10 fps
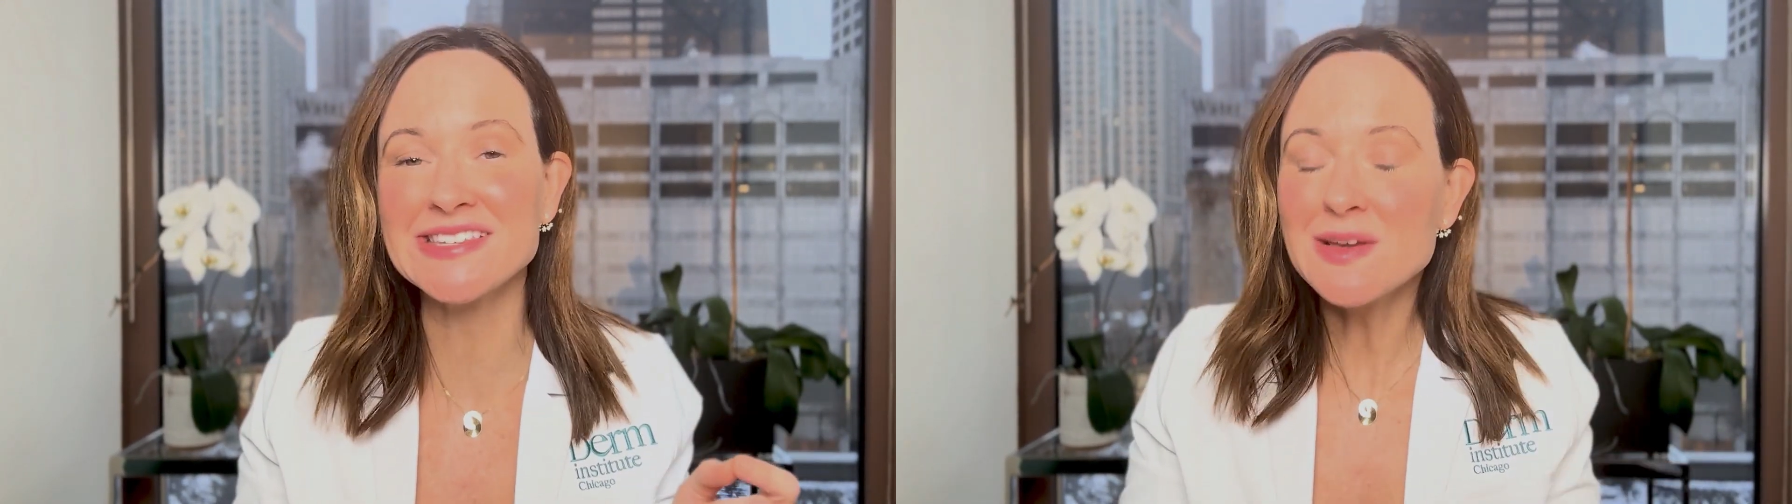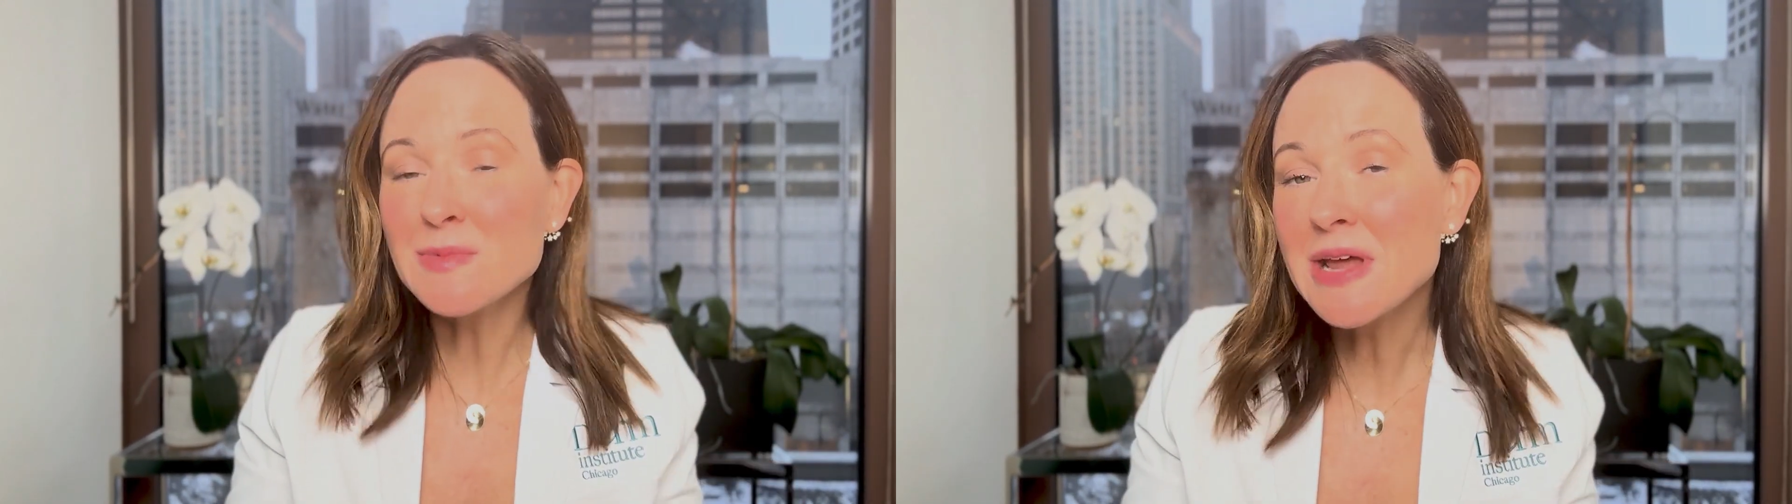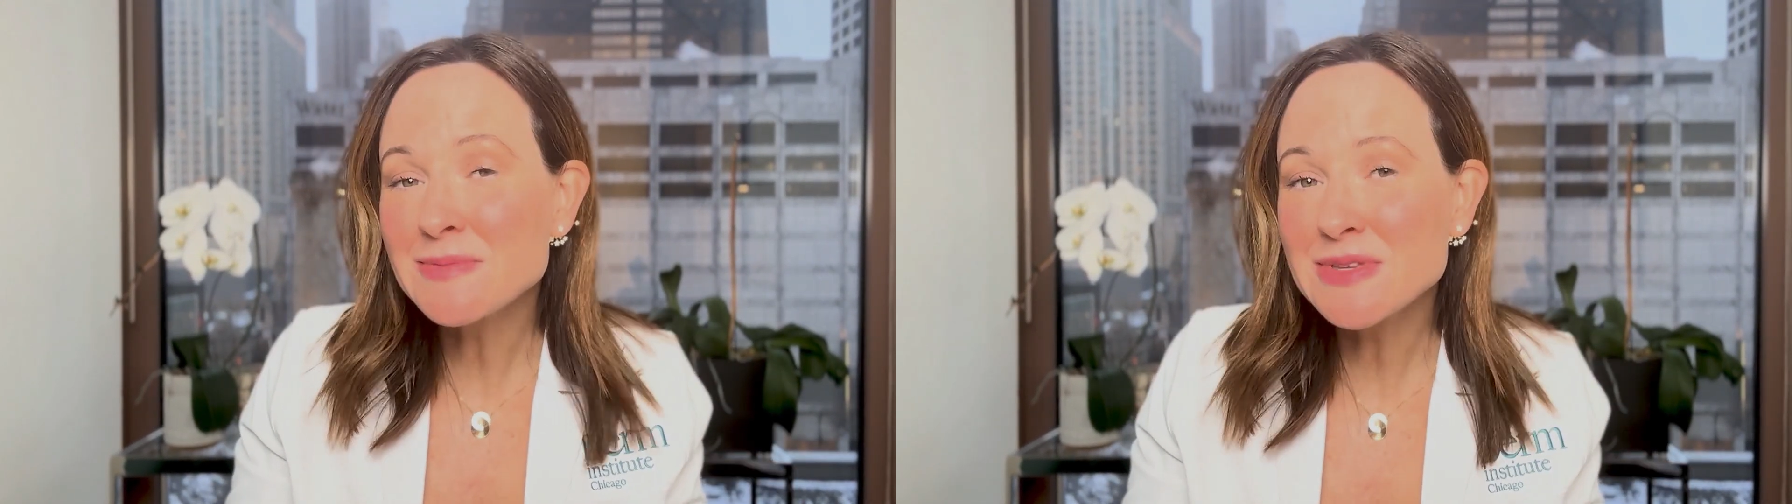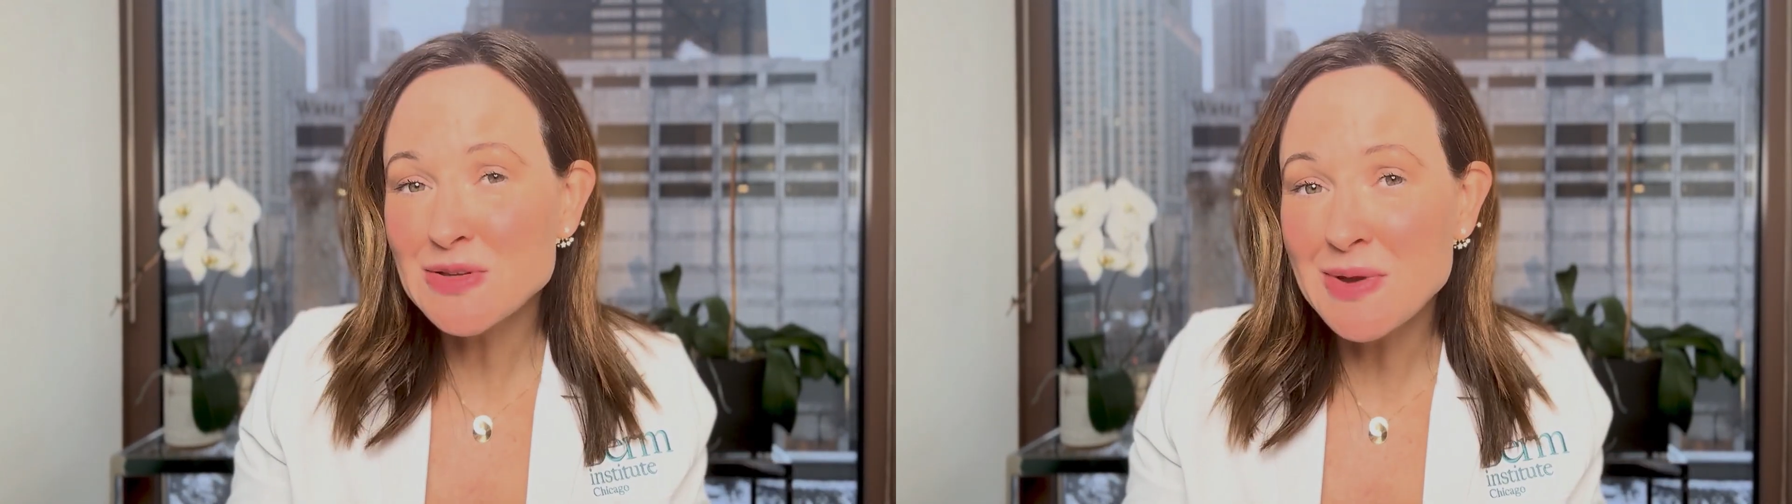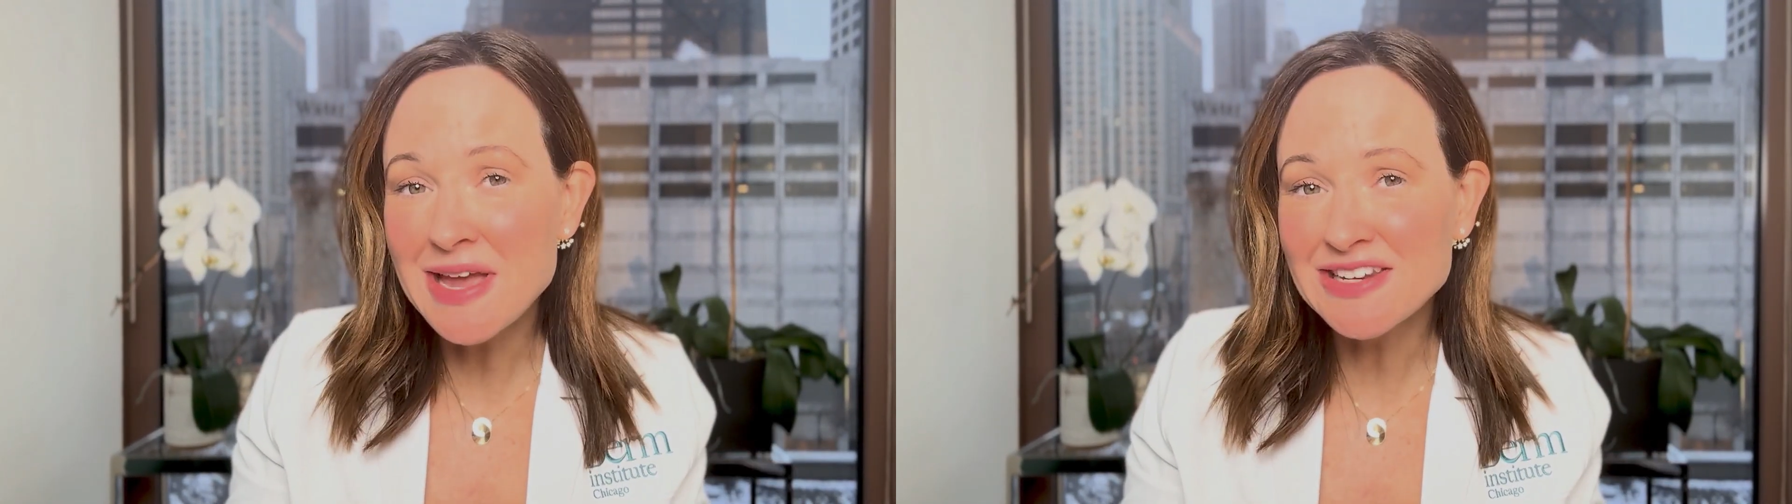Sometimes it's
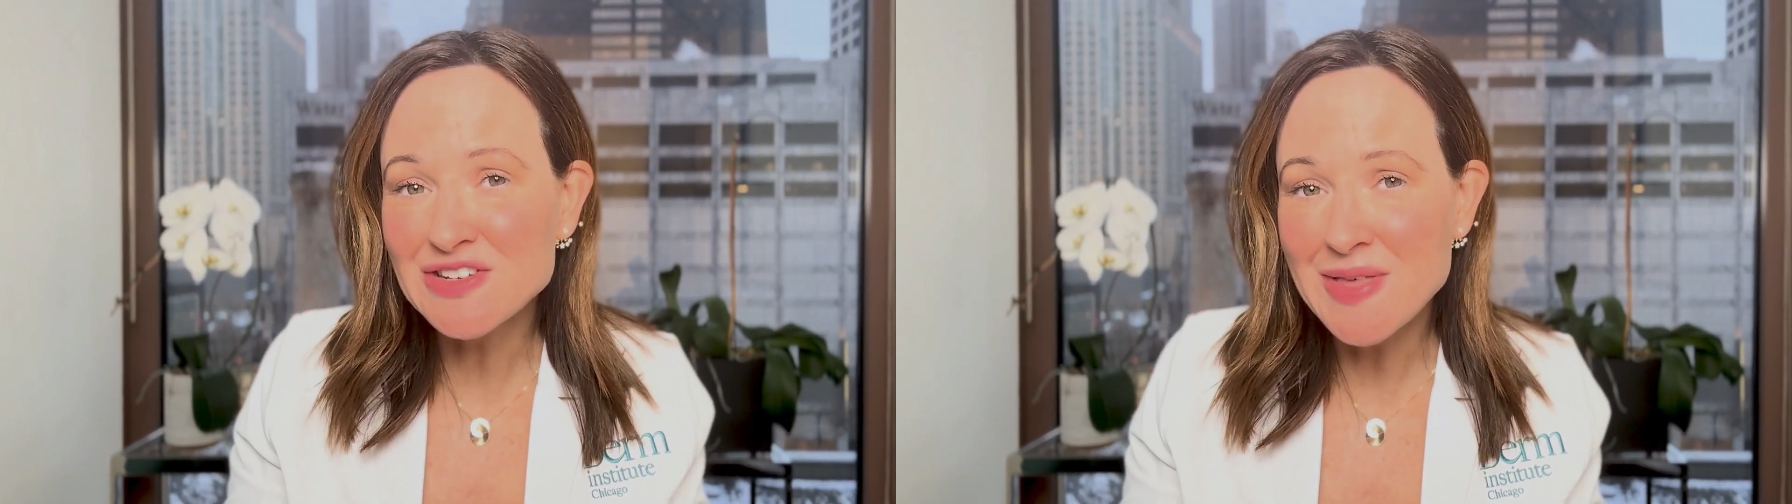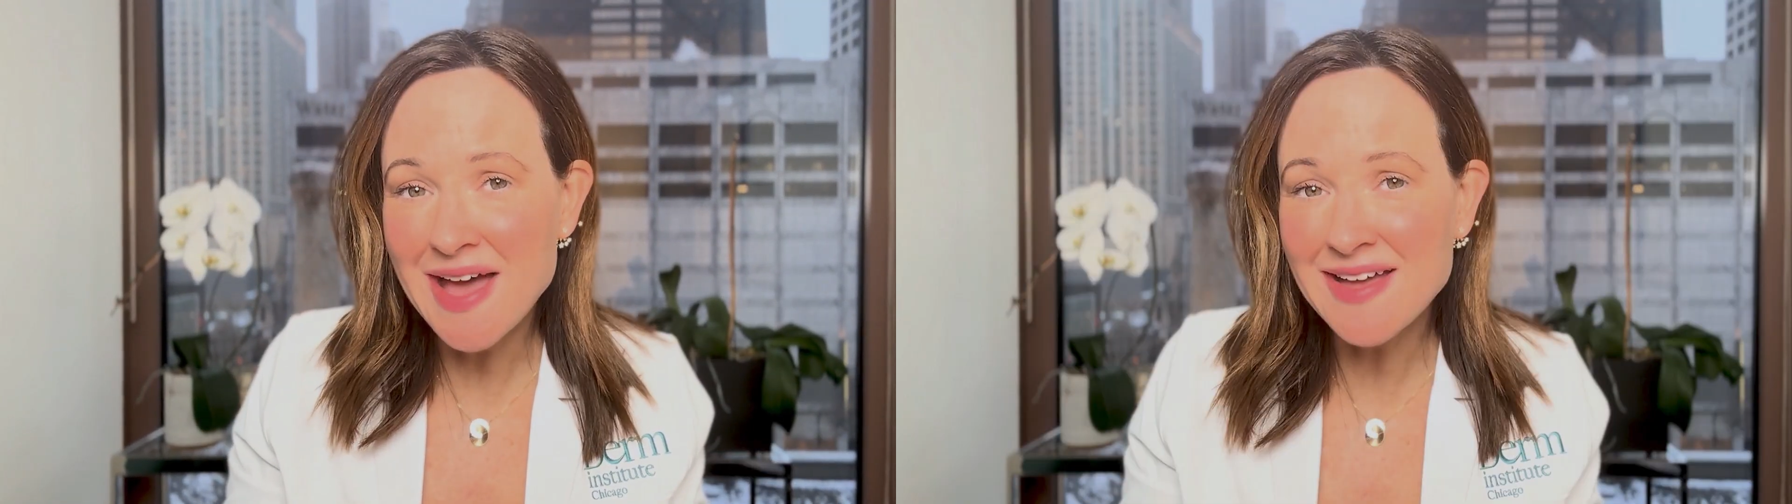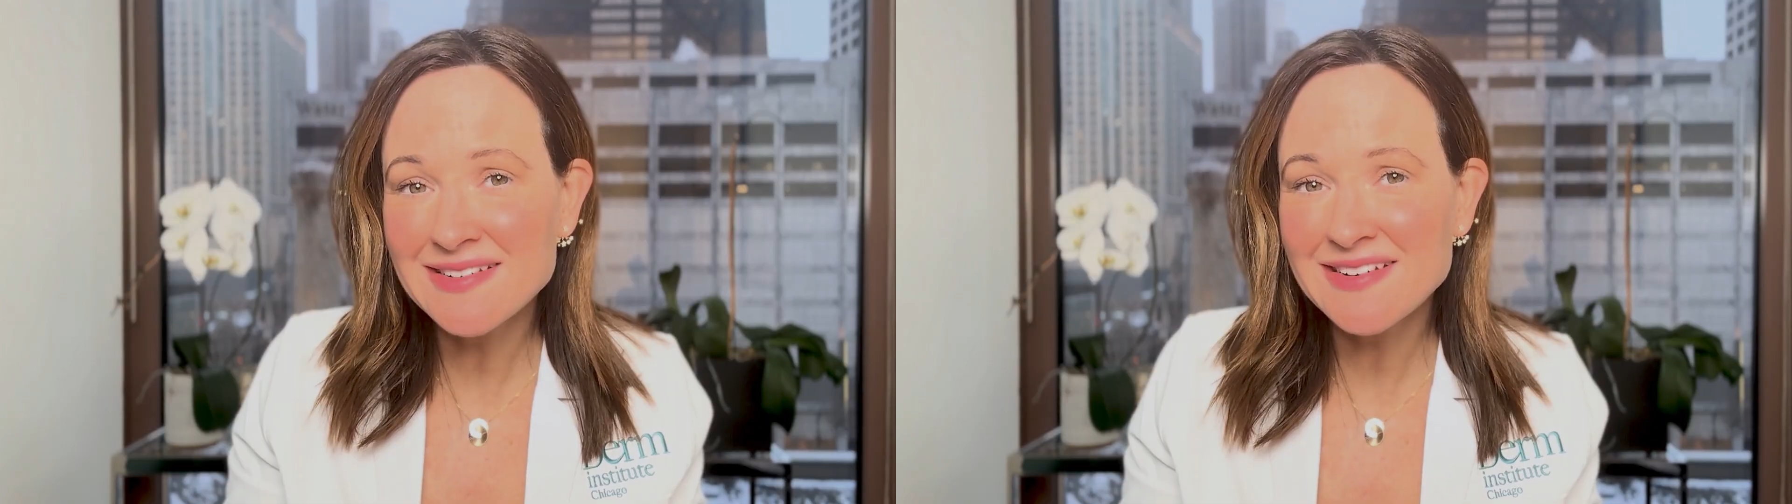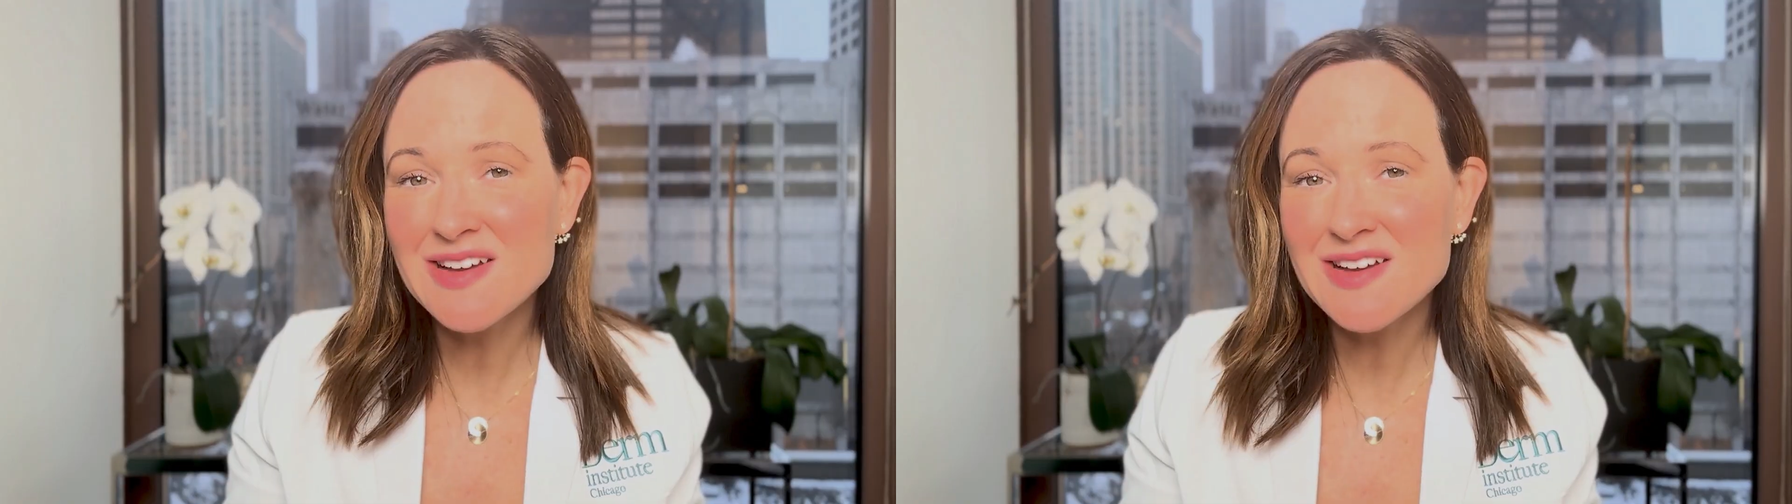okay to do that,